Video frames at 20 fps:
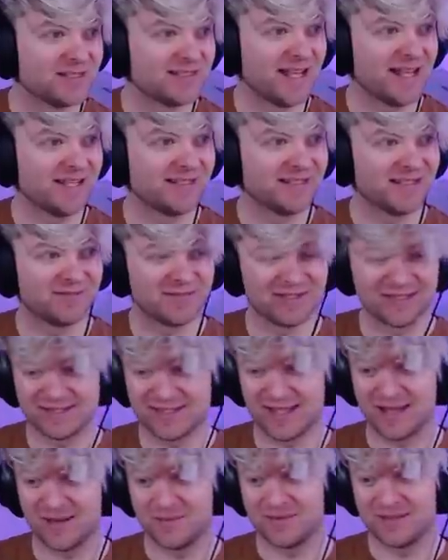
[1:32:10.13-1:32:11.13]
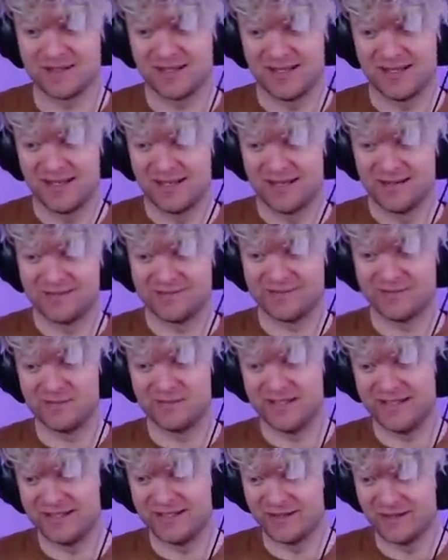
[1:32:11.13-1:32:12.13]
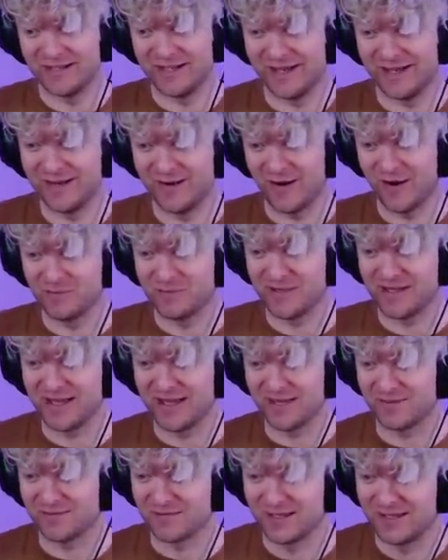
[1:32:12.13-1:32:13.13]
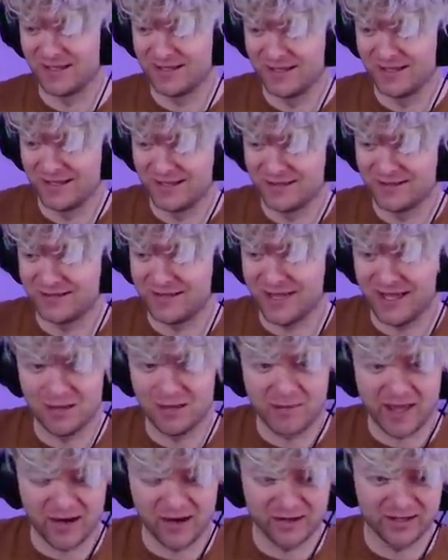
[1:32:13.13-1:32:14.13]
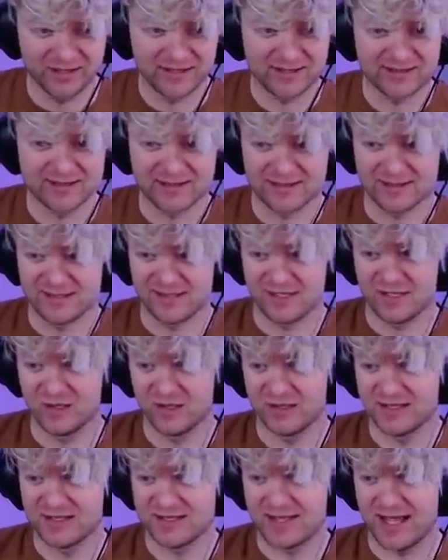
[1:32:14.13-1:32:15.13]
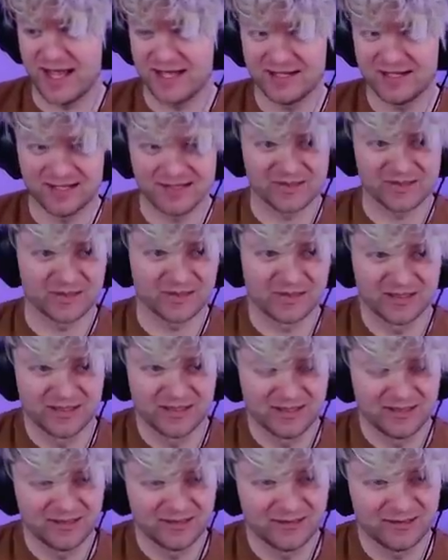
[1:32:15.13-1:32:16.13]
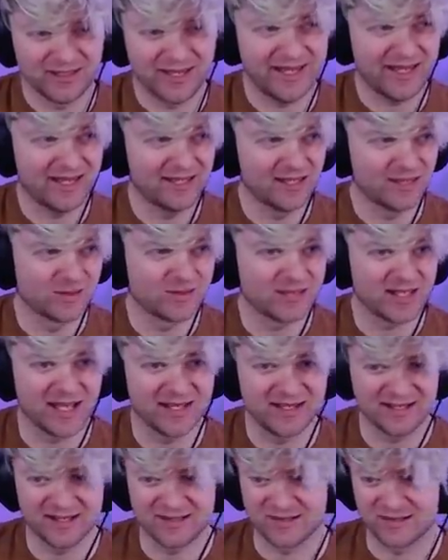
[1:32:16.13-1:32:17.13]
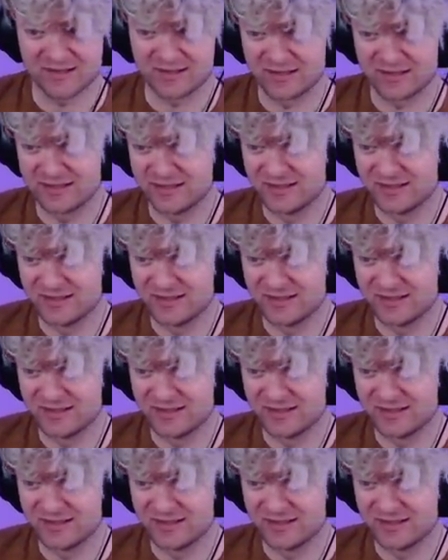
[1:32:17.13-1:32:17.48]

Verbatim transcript: ten gifted subs from Neil and R P M. Damn, Eric is uh, securing the side hustle. The Halo side hustle.